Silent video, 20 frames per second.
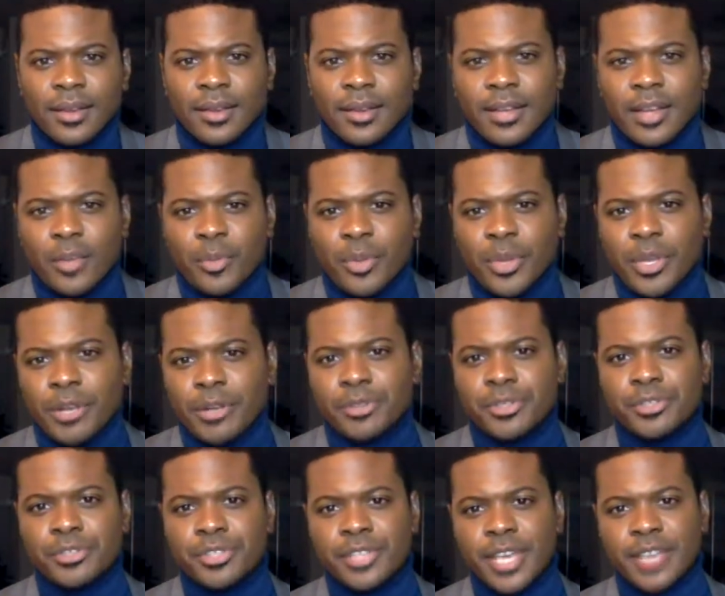Now,
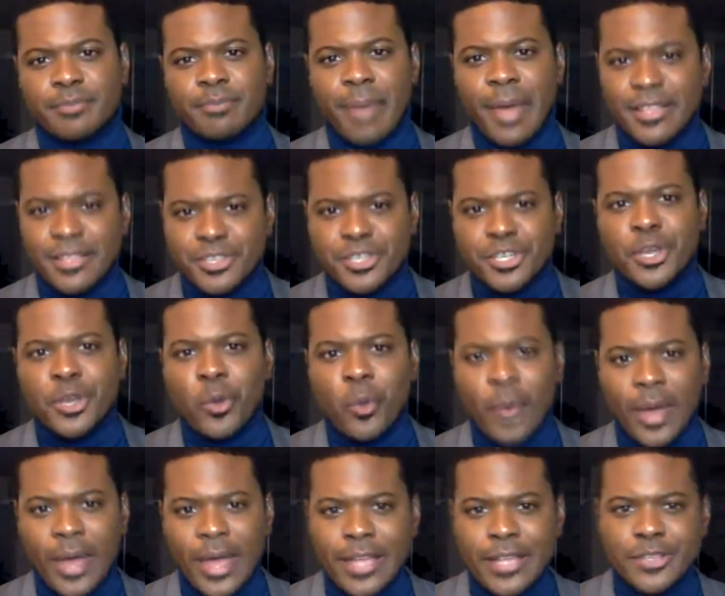Pederson says benching
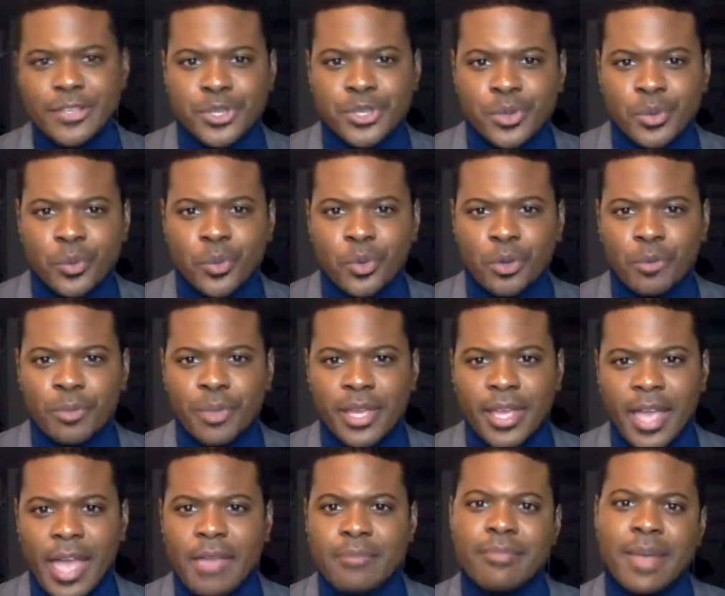Wentz would
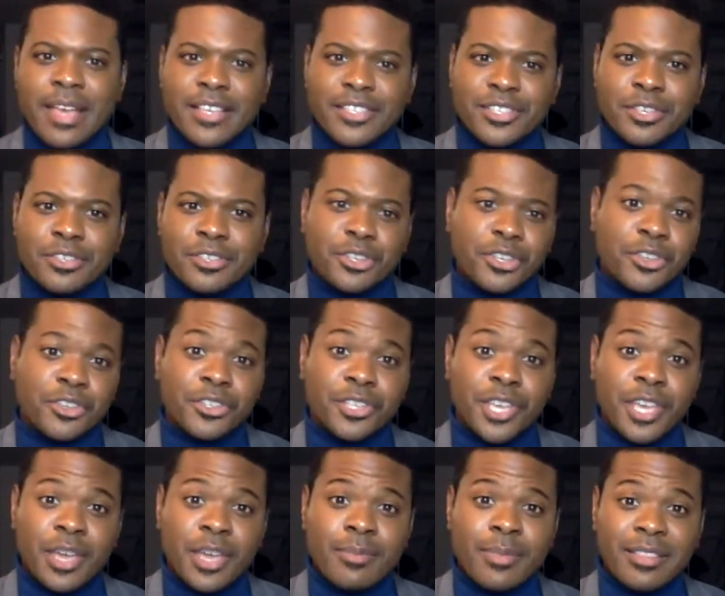be a message to the
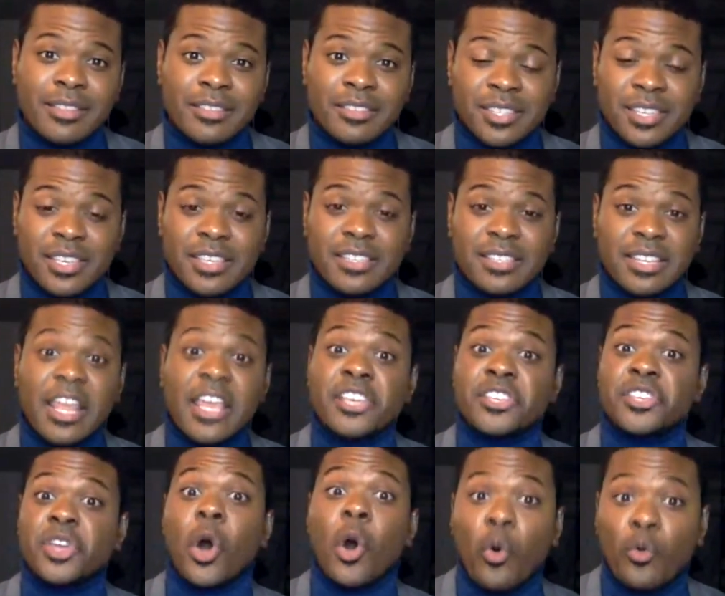team that the season
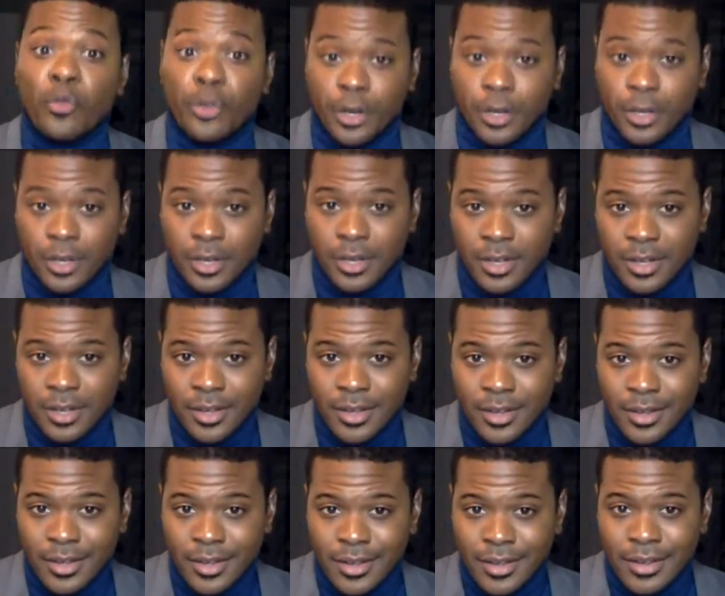is over.
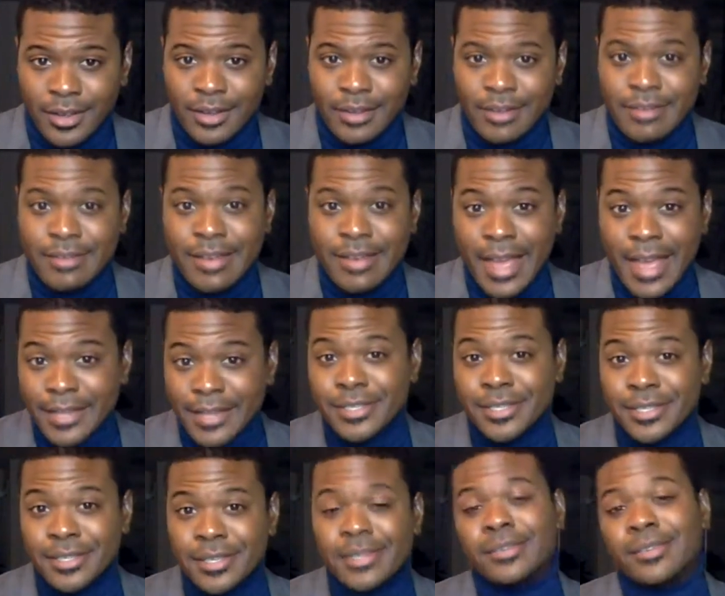
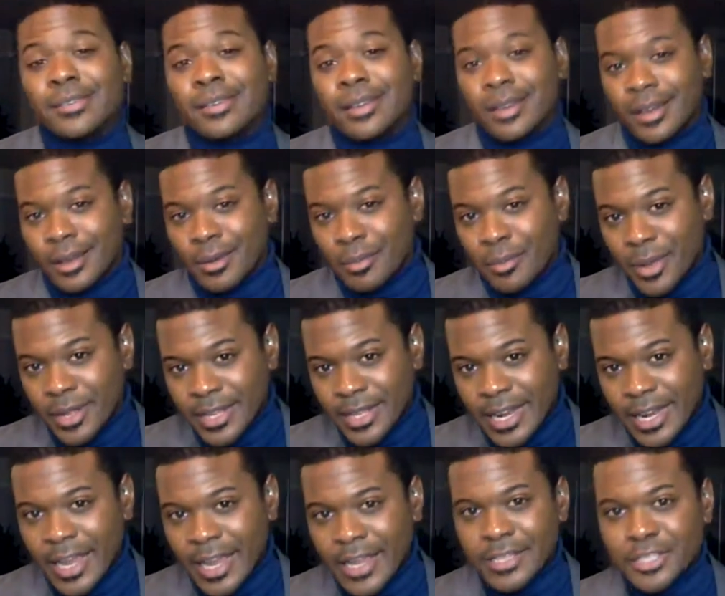Next, a
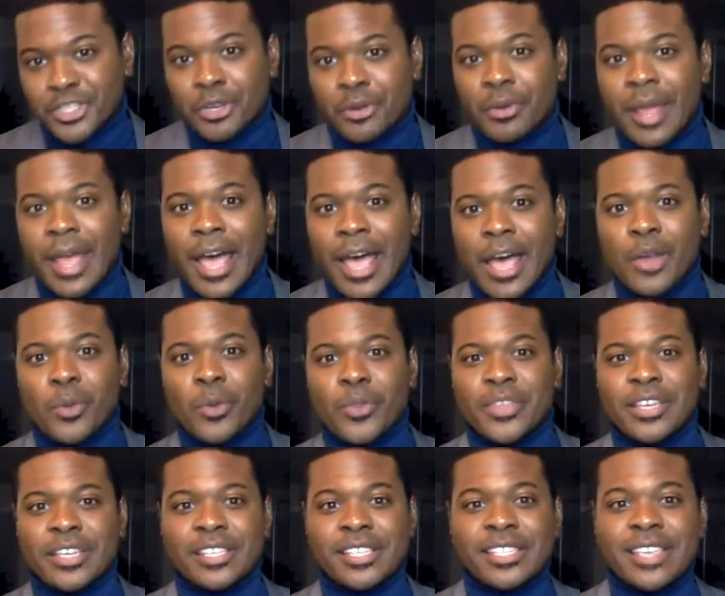Monday night showdown
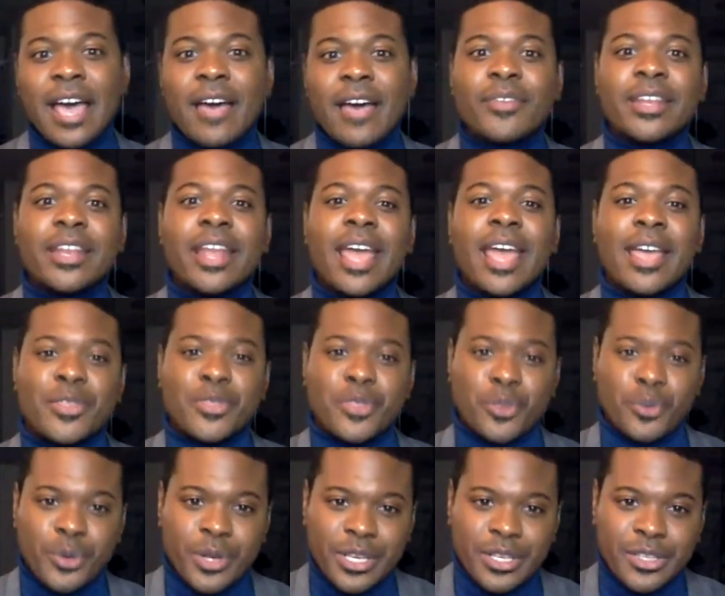with the 7
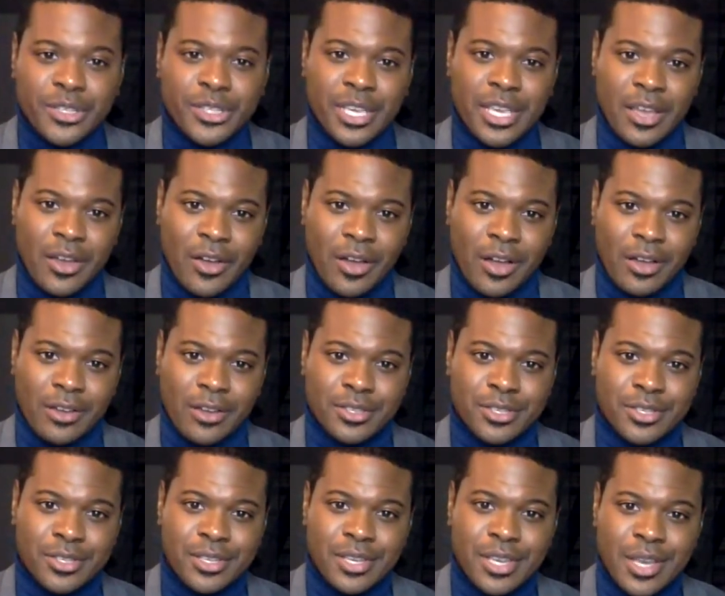and 3
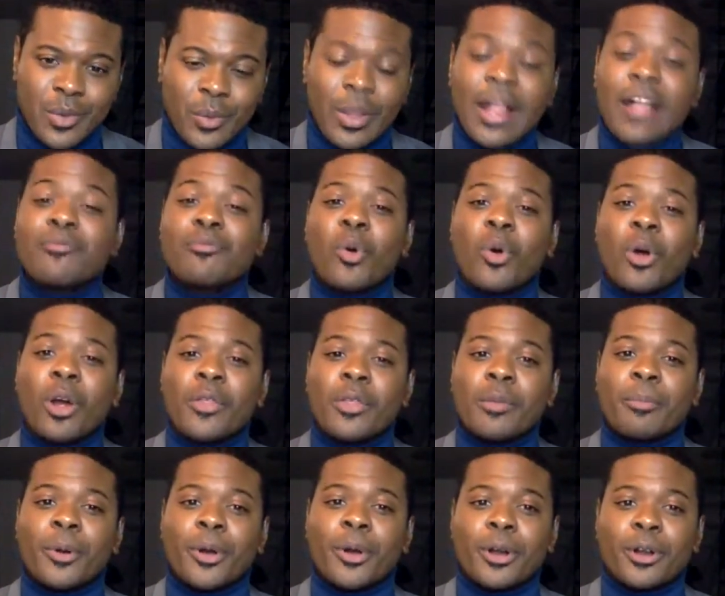Seahawks. We'll have more on
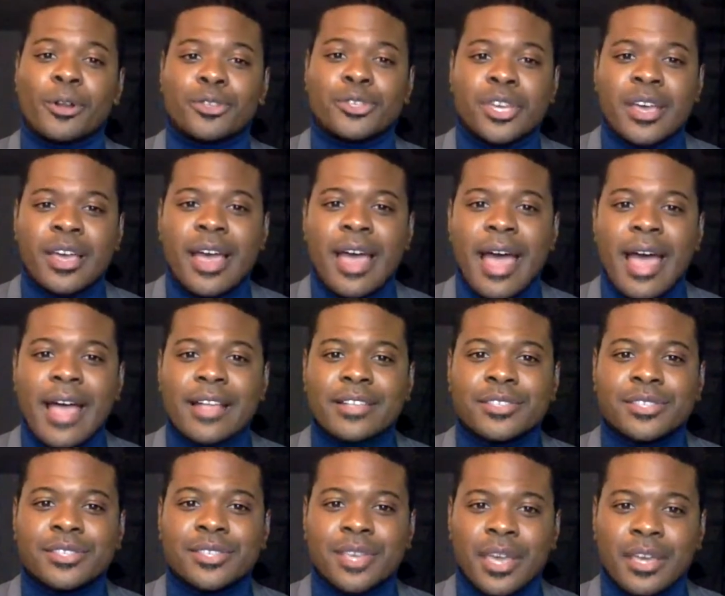the birds at
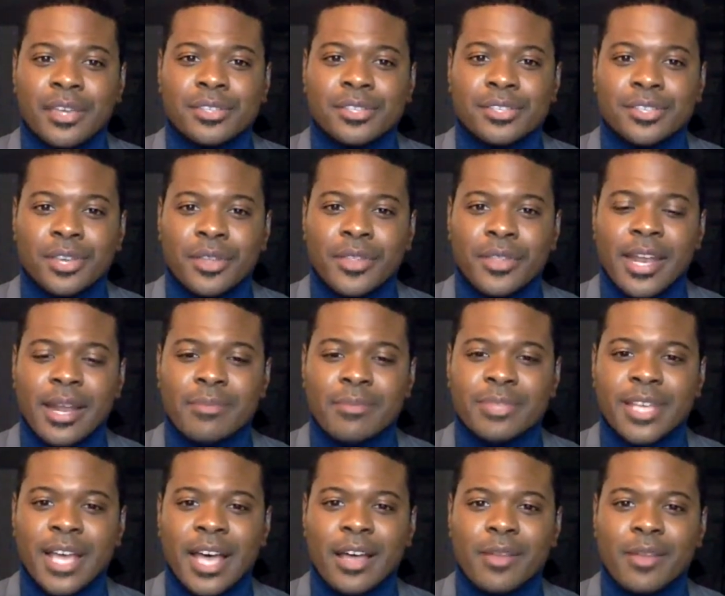6. Until then,
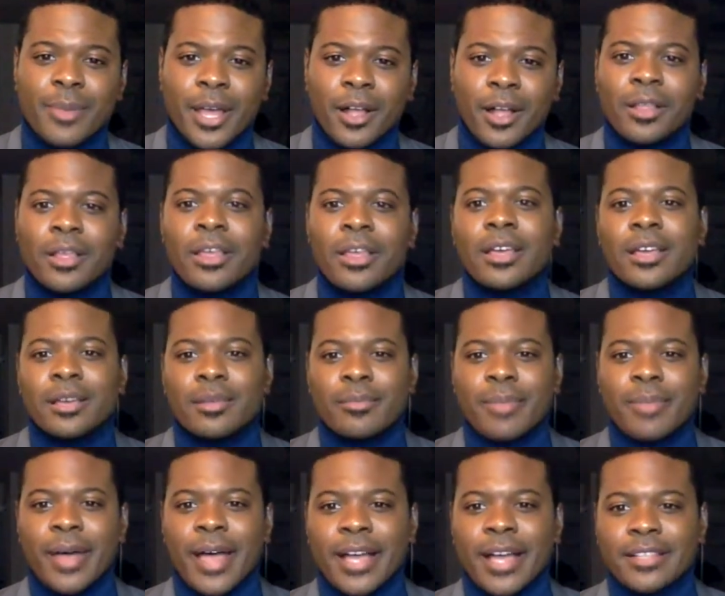I'm Don Bell, back